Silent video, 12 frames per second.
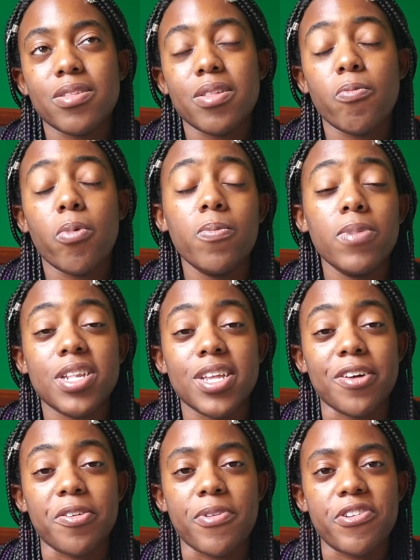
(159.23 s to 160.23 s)
one would say
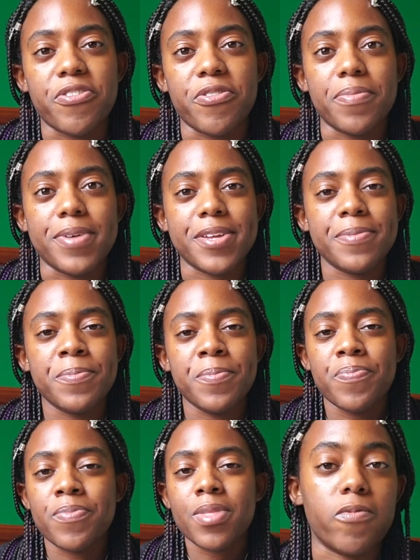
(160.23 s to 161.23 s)
unoriginal, but
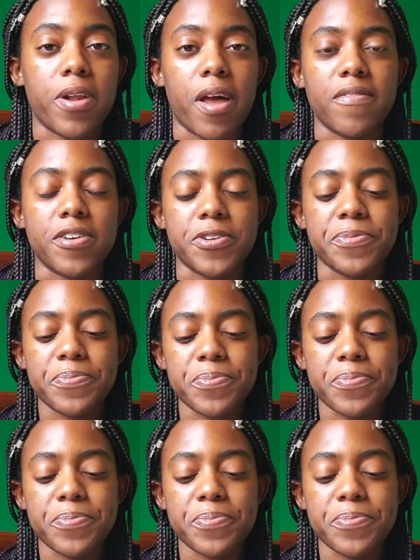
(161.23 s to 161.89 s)
whatever.